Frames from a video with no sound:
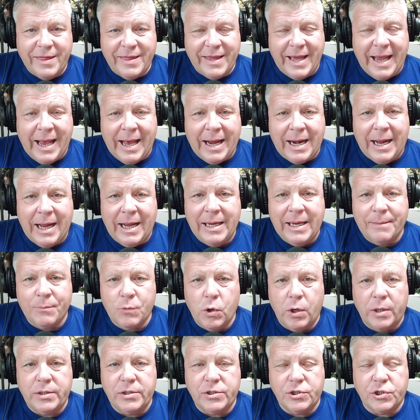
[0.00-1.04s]
that, I am
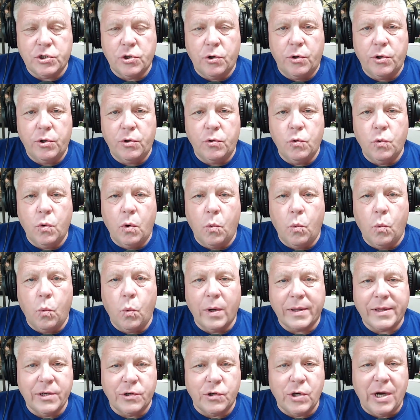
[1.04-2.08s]
going to show you
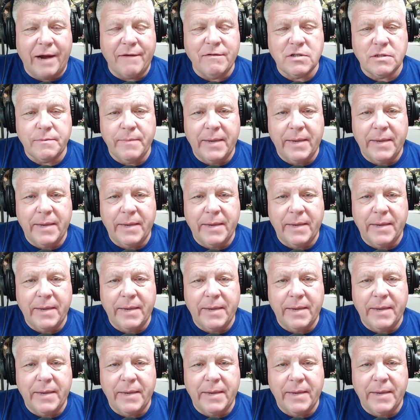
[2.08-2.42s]
what the drivers'